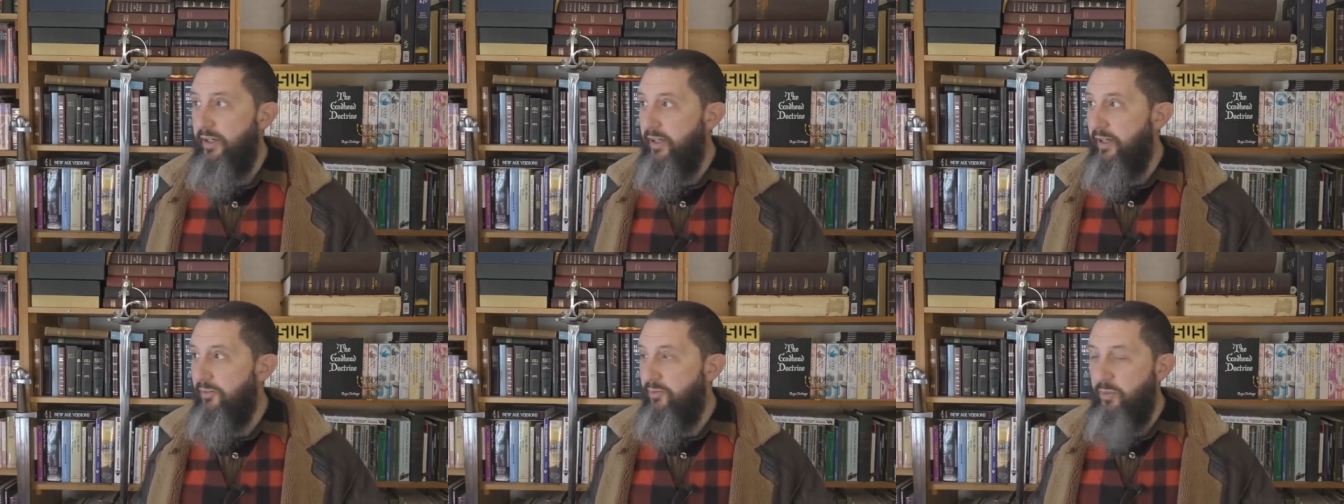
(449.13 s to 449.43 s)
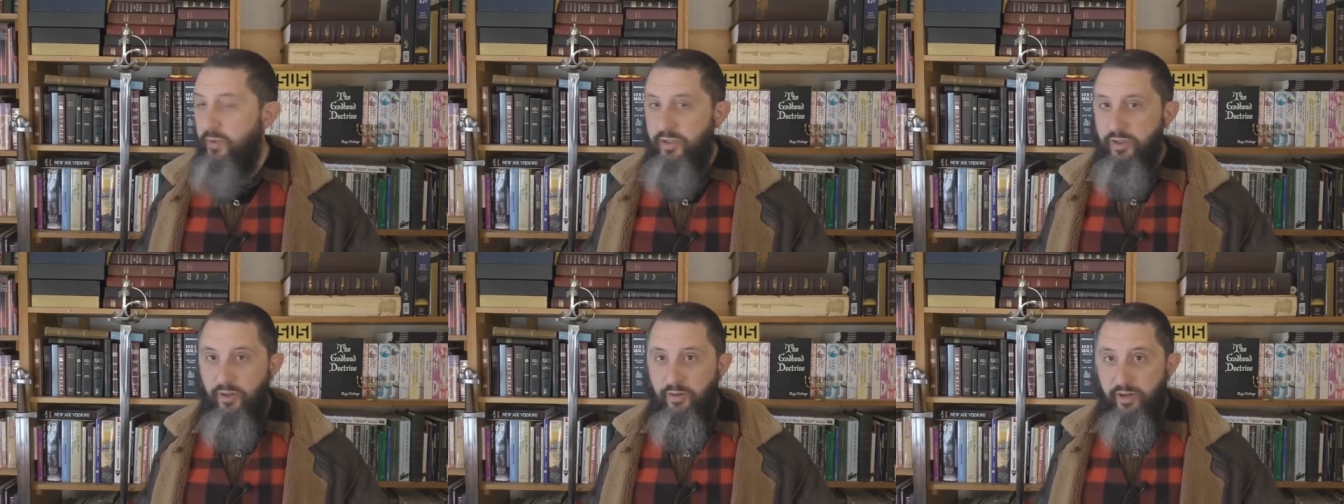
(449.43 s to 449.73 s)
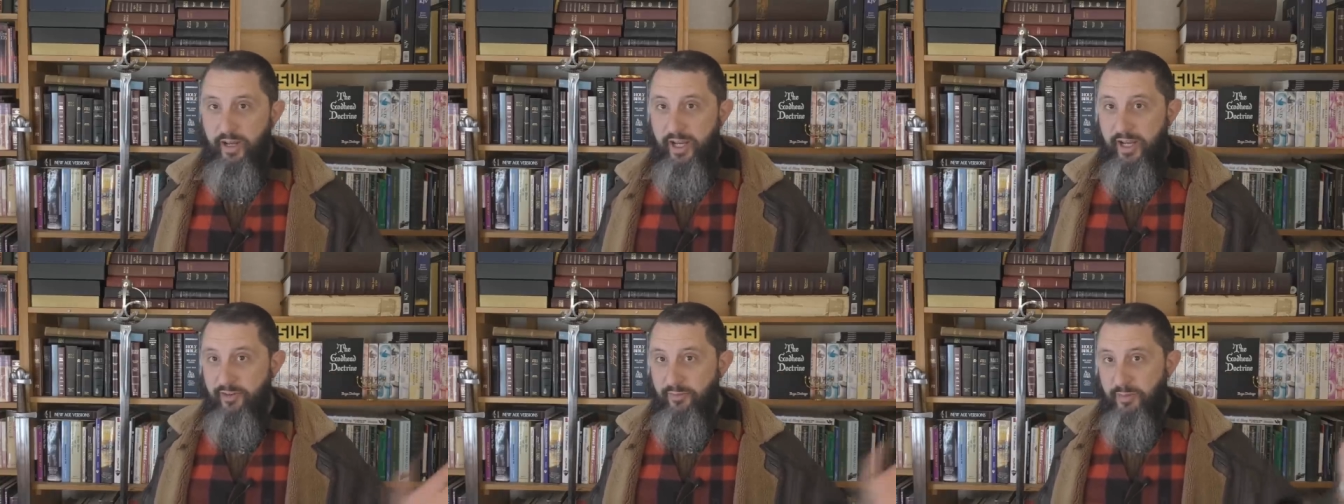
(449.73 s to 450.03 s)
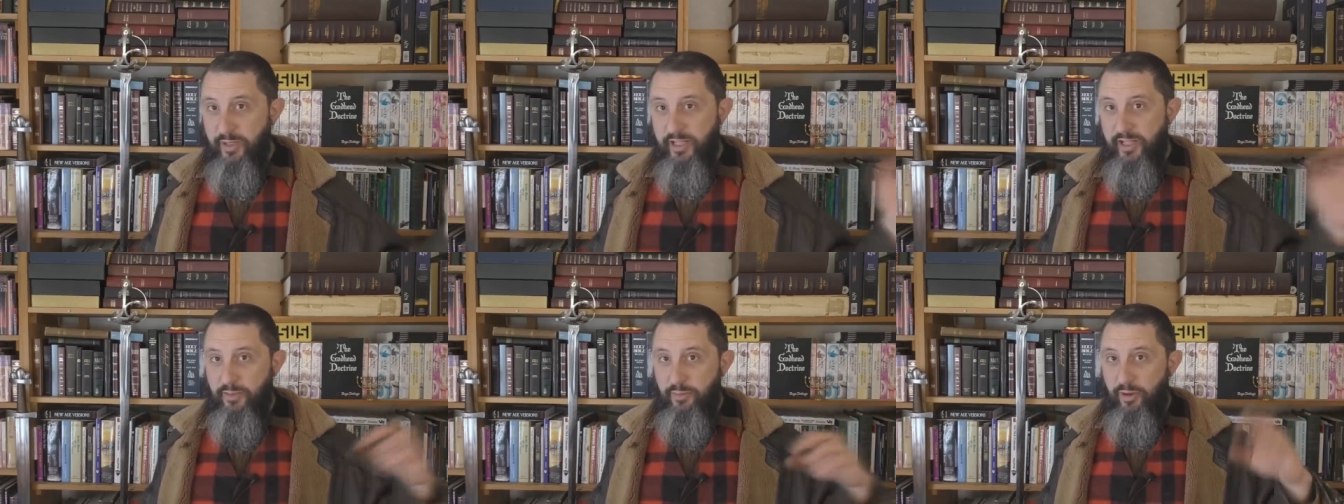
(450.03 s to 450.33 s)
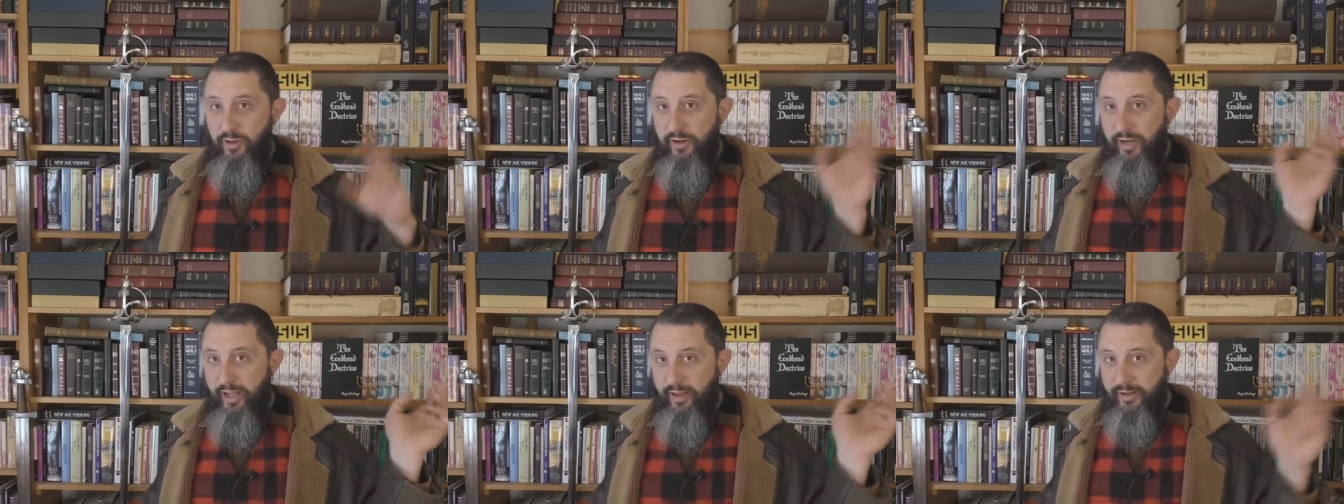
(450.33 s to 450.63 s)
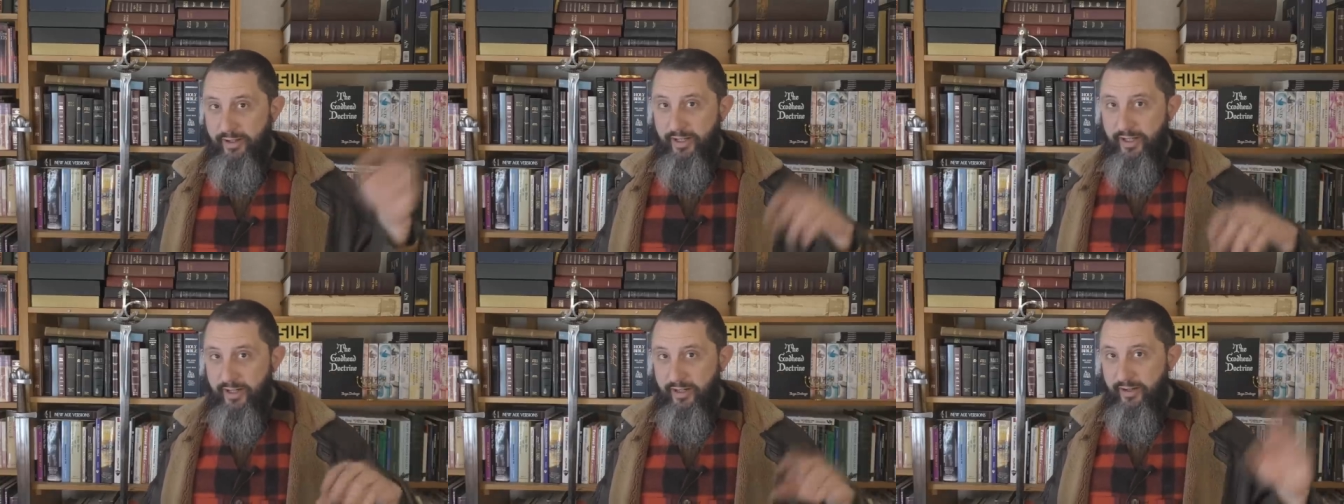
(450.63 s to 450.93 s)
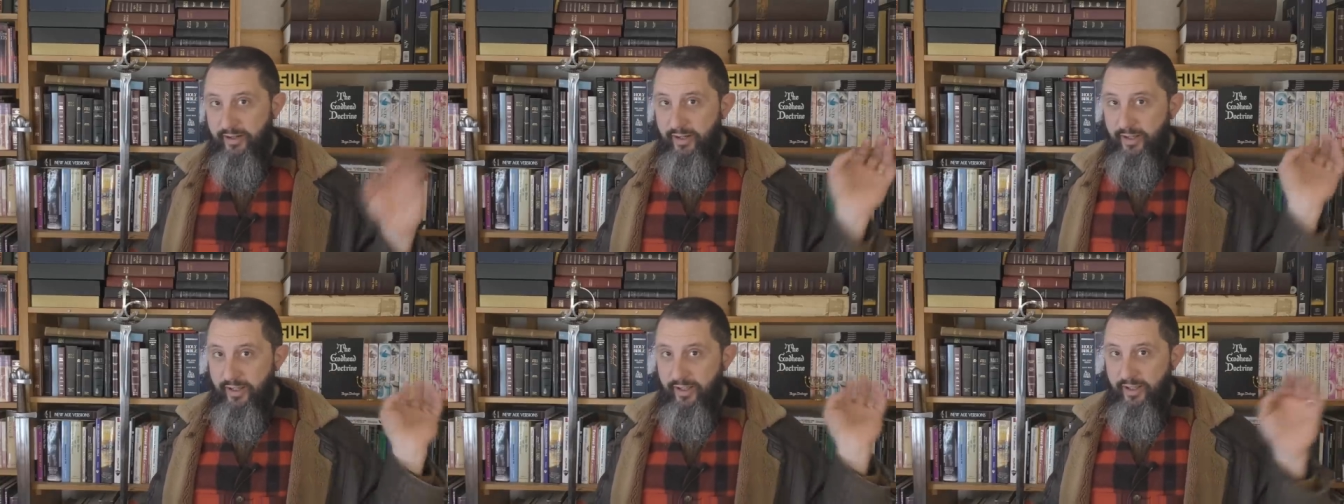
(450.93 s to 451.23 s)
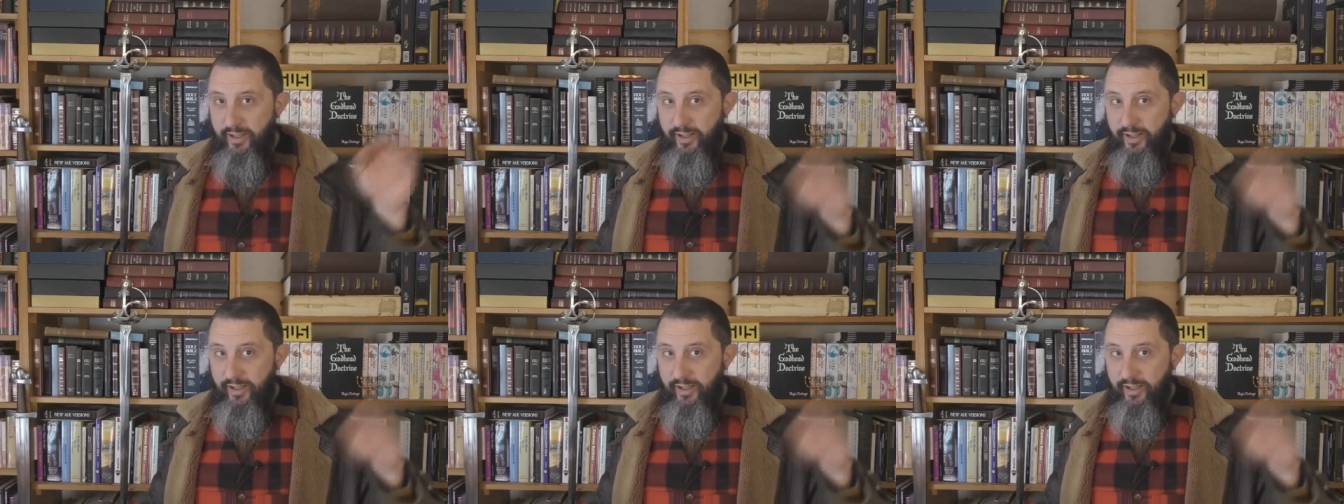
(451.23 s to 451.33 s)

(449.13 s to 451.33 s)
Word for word: And if we don't, hey, everybody, come on out here.